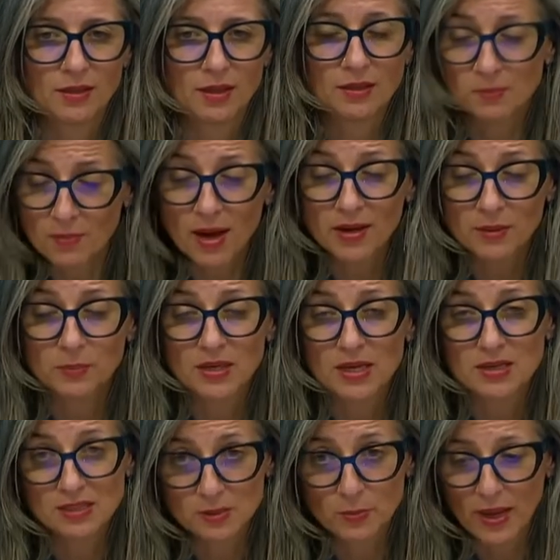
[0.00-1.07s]
it might be
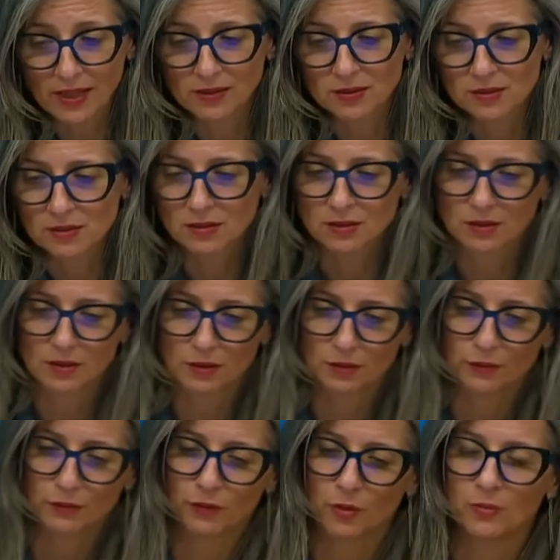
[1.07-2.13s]
expelled
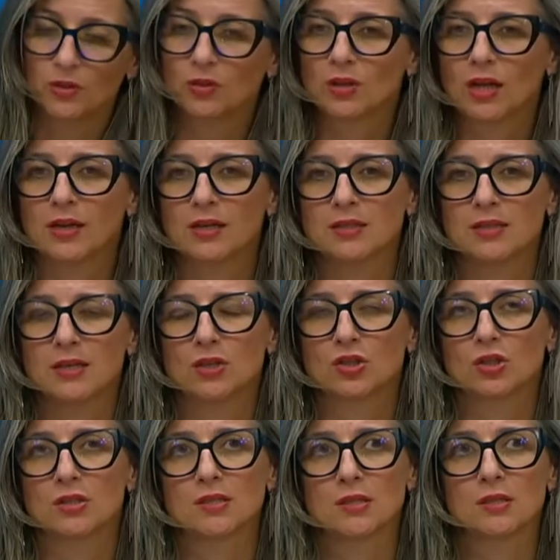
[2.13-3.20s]
from the
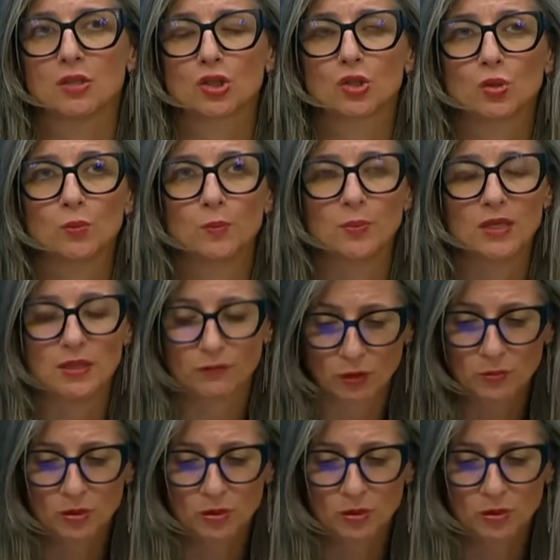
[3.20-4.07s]
organizations, and there should be